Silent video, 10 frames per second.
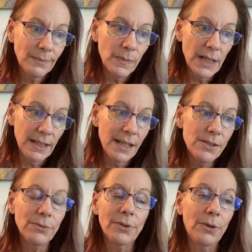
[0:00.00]
And I
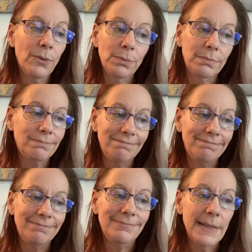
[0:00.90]
don't know
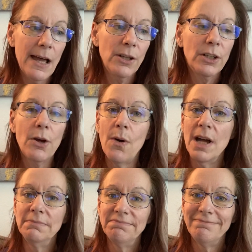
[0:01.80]
how to go
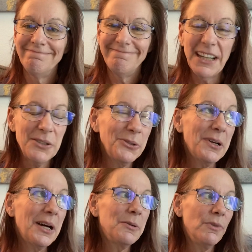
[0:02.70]
on. I don't know
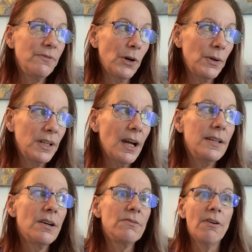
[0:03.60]
how to move forward. I
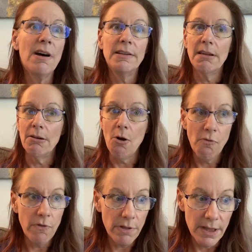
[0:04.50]
don't know how to get
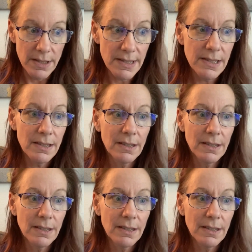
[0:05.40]
over this.